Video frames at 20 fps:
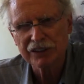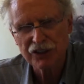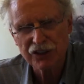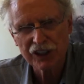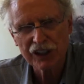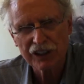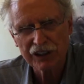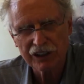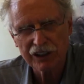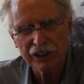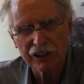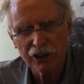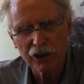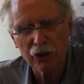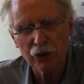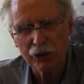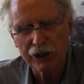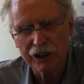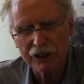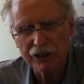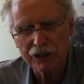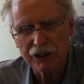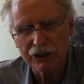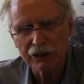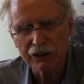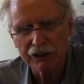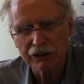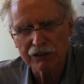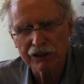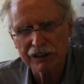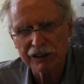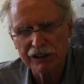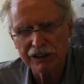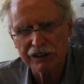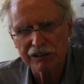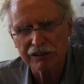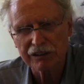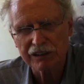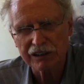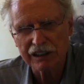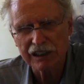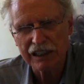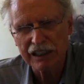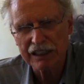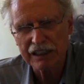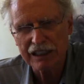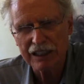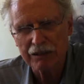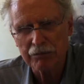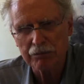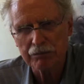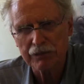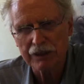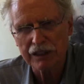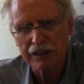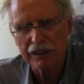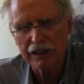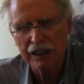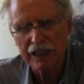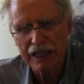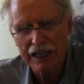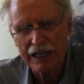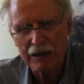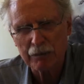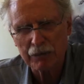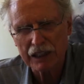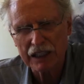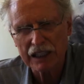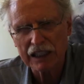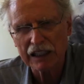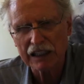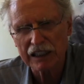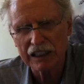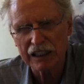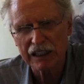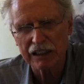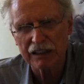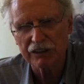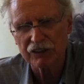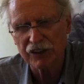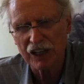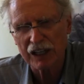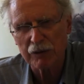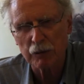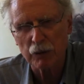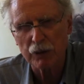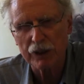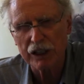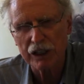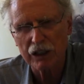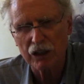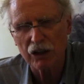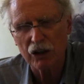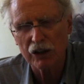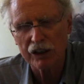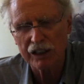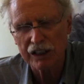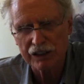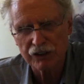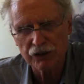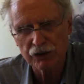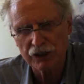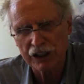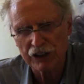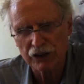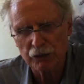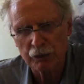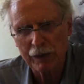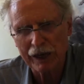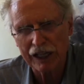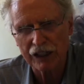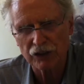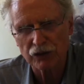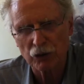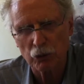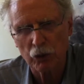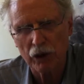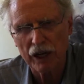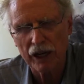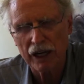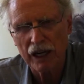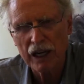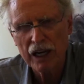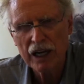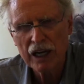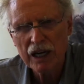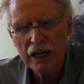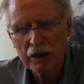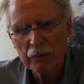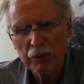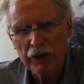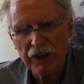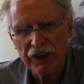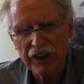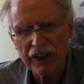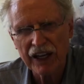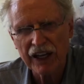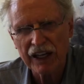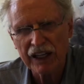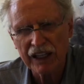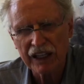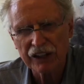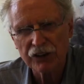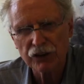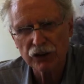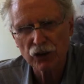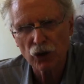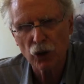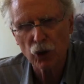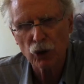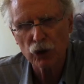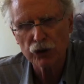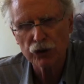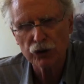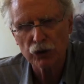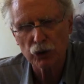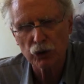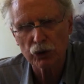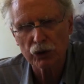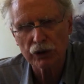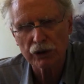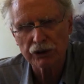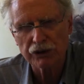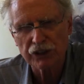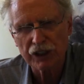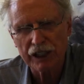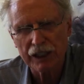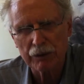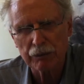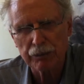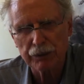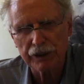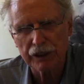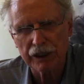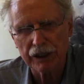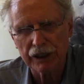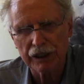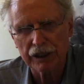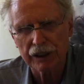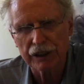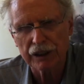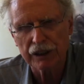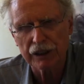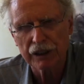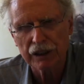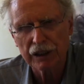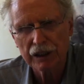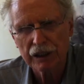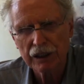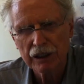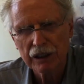GTO went to. It went to a guy named Ham Kelly in San Marino, and he's since passed away. But then it sold to a chap in